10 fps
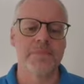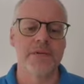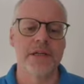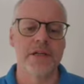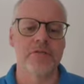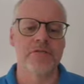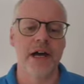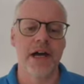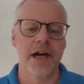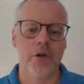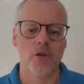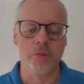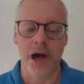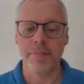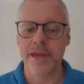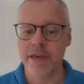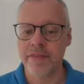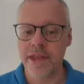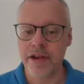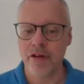a bit of umami
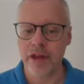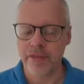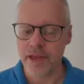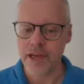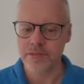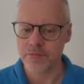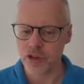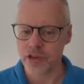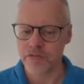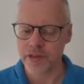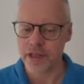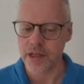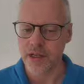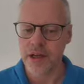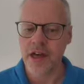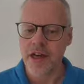in there, I think, because of there